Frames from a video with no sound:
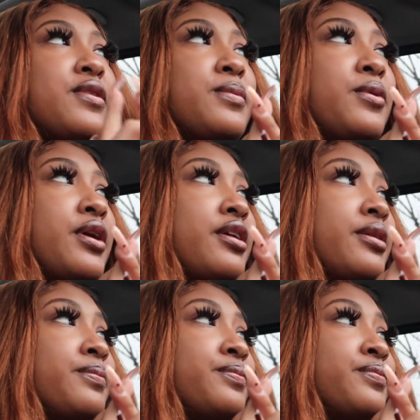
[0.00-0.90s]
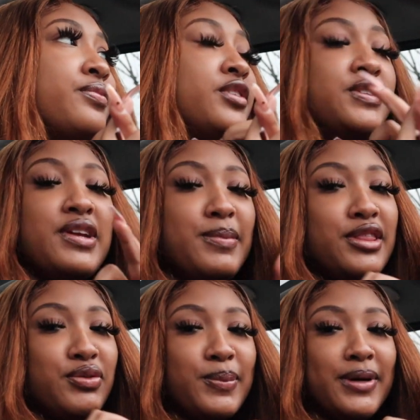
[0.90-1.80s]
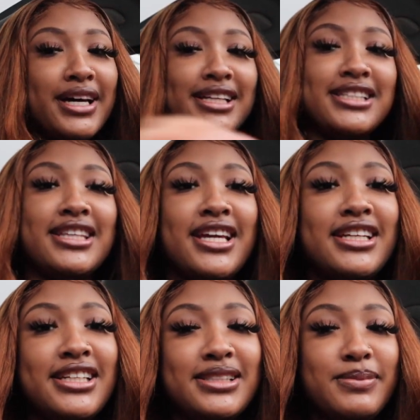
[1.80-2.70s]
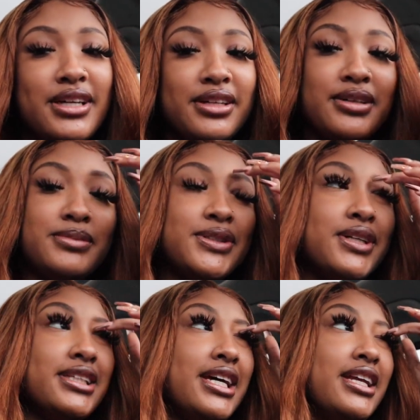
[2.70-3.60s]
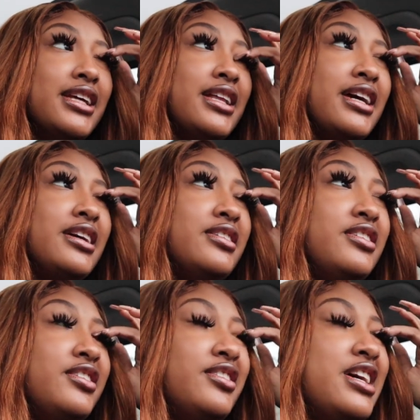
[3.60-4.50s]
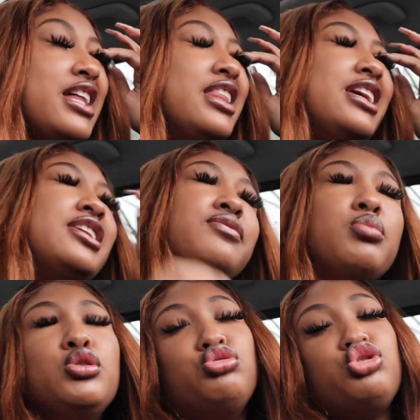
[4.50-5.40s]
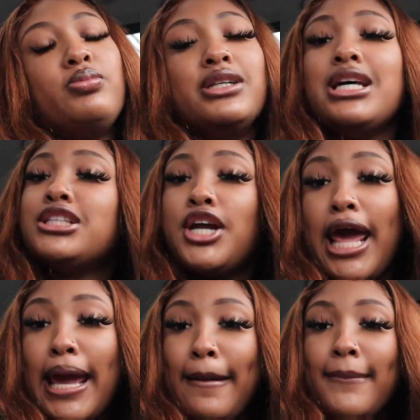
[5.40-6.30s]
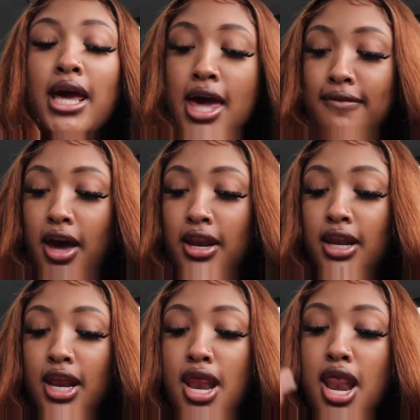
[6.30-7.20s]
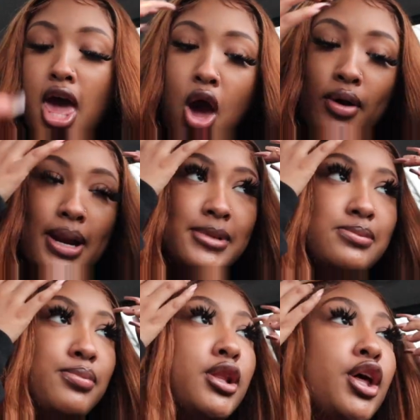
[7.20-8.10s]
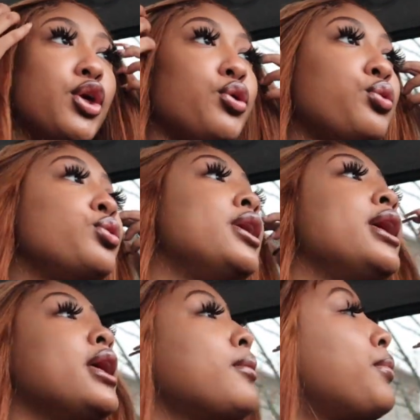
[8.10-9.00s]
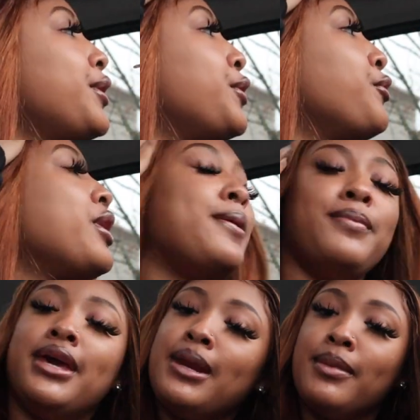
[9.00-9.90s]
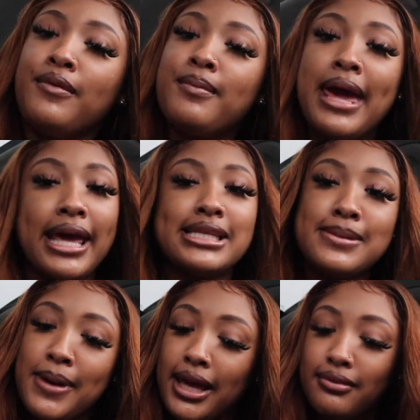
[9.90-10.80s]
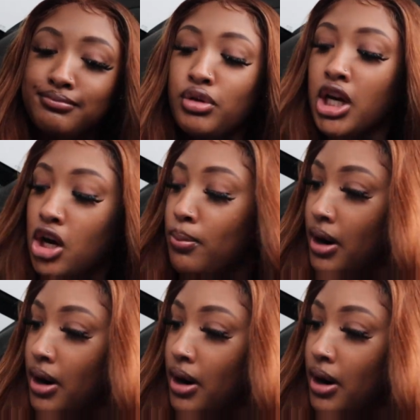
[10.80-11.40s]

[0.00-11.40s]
February. It's gonna be 3 months at the end of this month. I'm so excited. Like, Girl, I love Blue so much. That's her name. Y'all didn't know. Her name is Blue. And Blue be getting me from A to B with no